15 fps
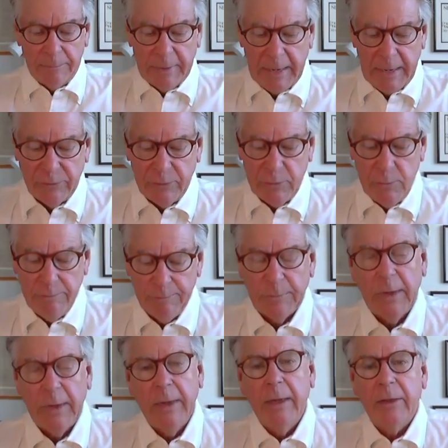Andrew,
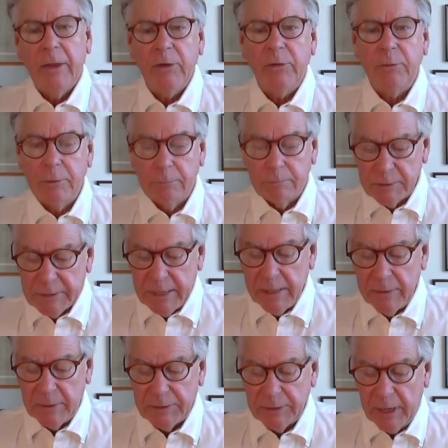thanks for
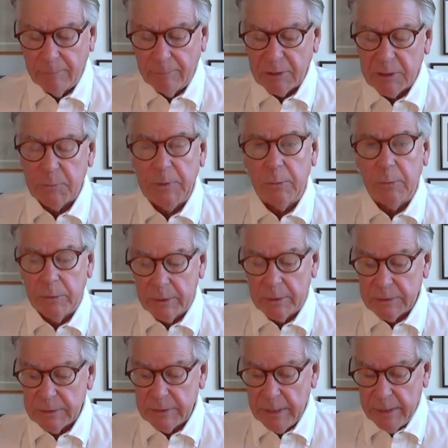taking the time to speak with
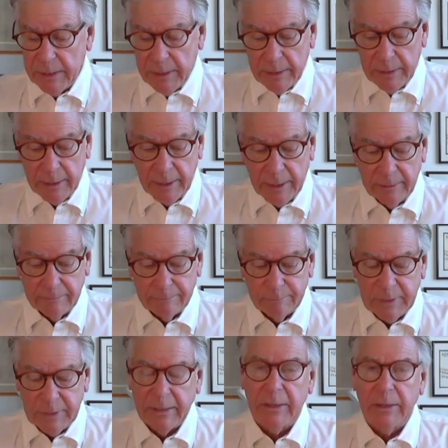us,
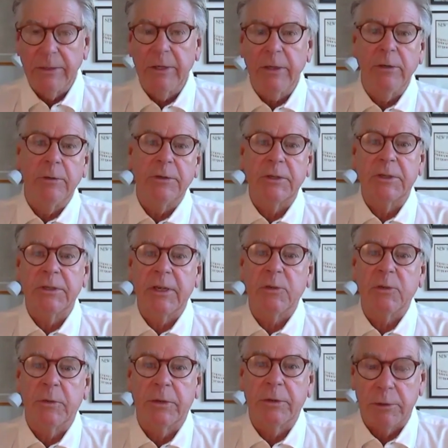and continued success
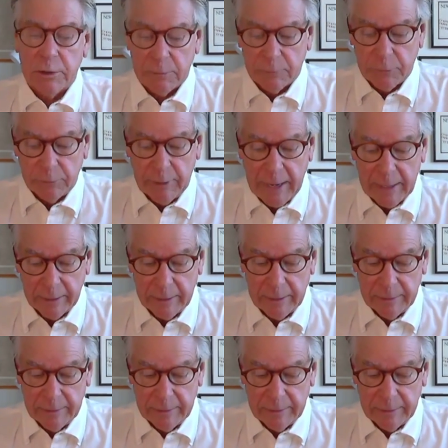with Christopher Dragon.